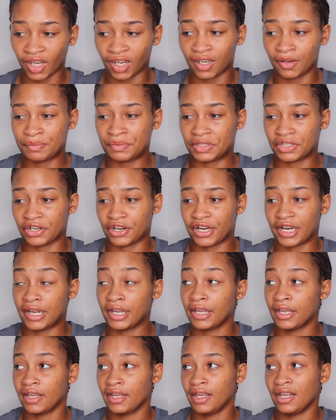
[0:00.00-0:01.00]
I'm
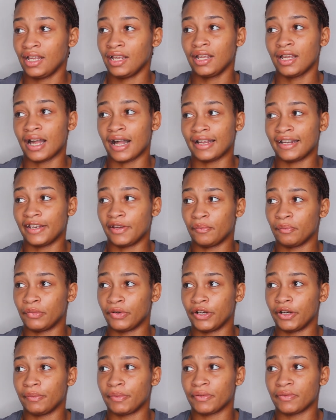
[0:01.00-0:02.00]
sorry. I didn't
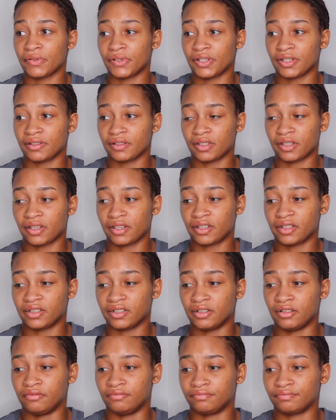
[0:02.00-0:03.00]
burp. It was just like
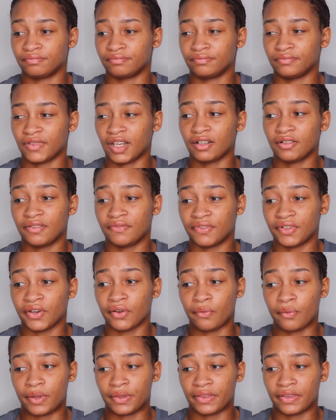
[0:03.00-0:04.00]
a I don't even
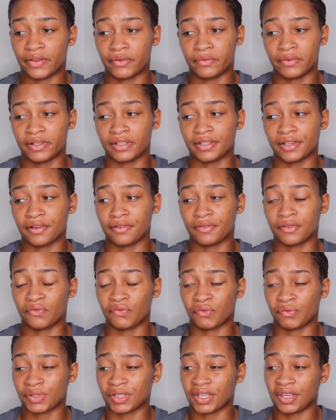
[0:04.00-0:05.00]
know what that was. I don't know
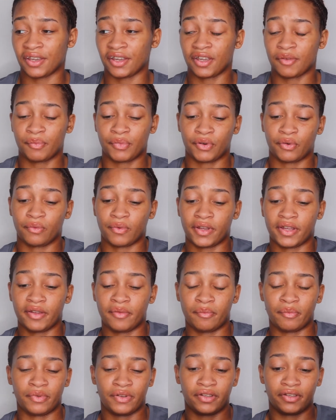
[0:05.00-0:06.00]
if it was a hiccup or what,
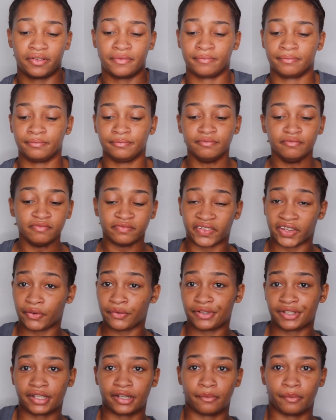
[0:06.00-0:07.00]
but it
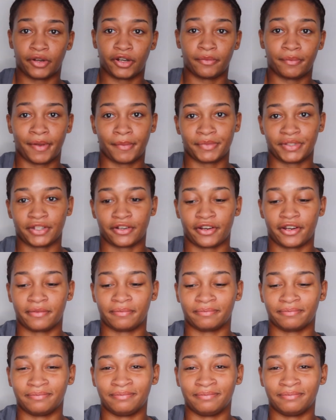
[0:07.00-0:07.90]
wasn't a I'm sorry.